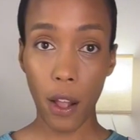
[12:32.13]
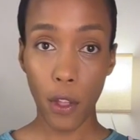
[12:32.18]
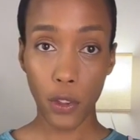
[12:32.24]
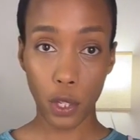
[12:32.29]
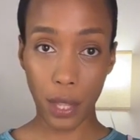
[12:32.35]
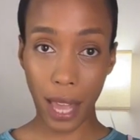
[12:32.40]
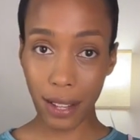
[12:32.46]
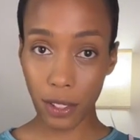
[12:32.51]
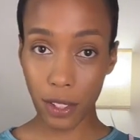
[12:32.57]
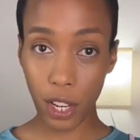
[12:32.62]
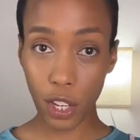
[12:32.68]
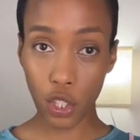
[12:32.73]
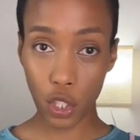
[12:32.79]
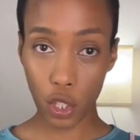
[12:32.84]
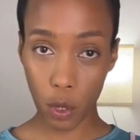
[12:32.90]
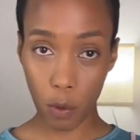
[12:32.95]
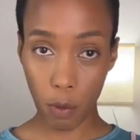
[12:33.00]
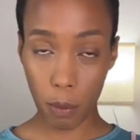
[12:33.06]
So that
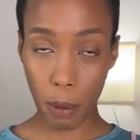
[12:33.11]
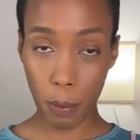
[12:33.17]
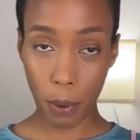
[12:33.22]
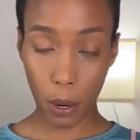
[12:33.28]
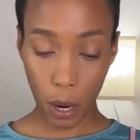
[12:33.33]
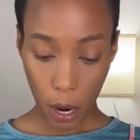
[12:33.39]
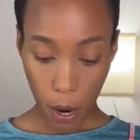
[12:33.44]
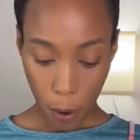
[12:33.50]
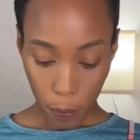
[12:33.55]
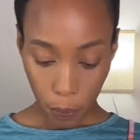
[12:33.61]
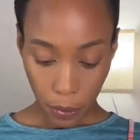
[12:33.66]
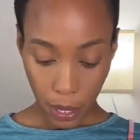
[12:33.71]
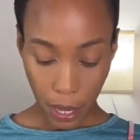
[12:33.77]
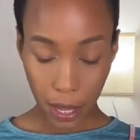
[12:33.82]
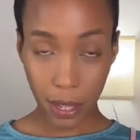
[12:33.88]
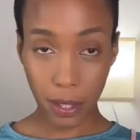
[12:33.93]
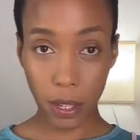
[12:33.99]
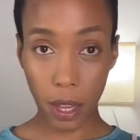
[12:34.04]
tissue, remember,
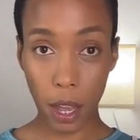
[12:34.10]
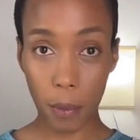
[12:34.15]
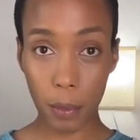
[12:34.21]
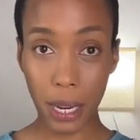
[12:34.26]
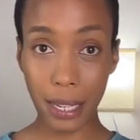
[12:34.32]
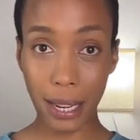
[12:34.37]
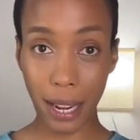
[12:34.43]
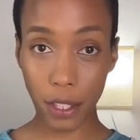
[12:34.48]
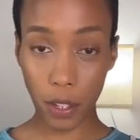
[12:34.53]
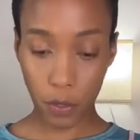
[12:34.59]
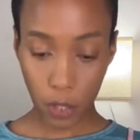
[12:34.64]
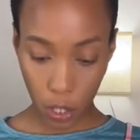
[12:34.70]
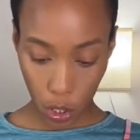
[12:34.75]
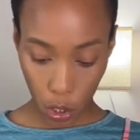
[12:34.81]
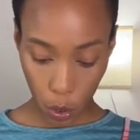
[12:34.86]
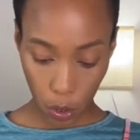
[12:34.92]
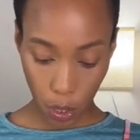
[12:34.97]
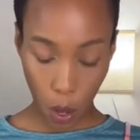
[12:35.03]
is a connective tissue.